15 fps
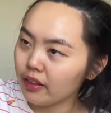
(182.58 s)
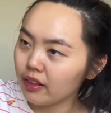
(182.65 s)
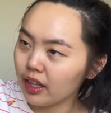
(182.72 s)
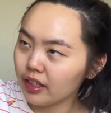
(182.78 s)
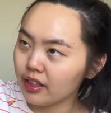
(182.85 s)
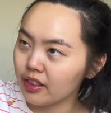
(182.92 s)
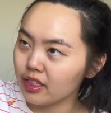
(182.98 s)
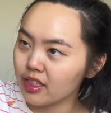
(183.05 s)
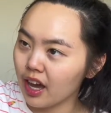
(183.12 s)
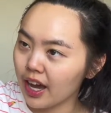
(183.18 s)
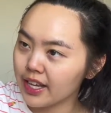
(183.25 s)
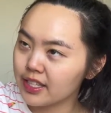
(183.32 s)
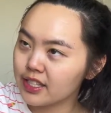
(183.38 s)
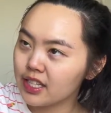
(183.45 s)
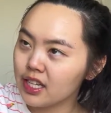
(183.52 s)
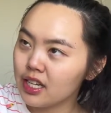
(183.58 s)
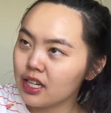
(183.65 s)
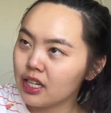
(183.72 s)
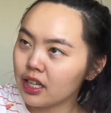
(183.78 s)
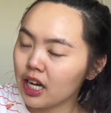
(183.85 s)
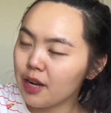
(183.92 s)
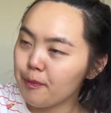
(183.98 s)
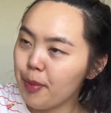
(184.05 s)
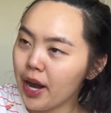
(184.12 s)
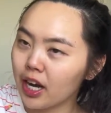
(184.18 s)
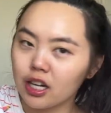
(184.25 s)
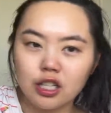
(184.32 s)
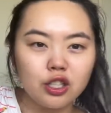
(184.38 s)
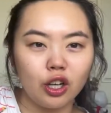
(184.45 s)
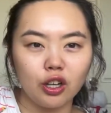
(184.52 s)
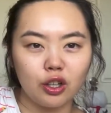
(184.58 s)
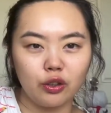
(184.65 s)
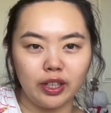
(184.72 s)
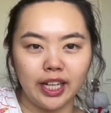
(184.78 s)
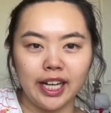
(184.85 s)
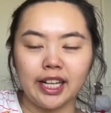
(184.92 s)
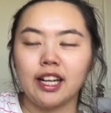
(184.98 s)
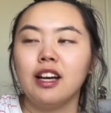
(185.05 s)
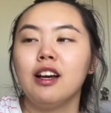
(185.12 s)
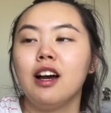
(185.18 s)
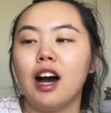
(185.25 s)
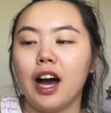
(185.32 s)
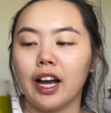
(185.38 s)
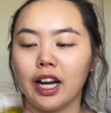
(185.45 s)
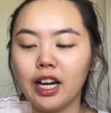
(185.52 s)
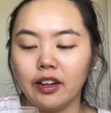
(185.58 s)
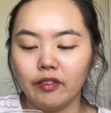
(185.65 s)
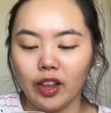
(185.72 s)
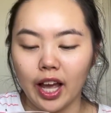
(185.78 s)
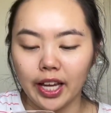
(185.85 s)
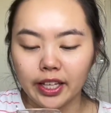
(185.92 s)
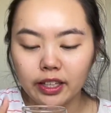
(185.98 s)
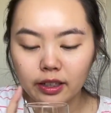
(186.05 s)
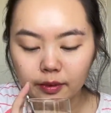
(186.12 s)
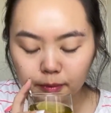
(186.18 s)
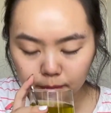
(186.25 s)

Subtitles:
like a nice kind of peridot green. I kind of like it.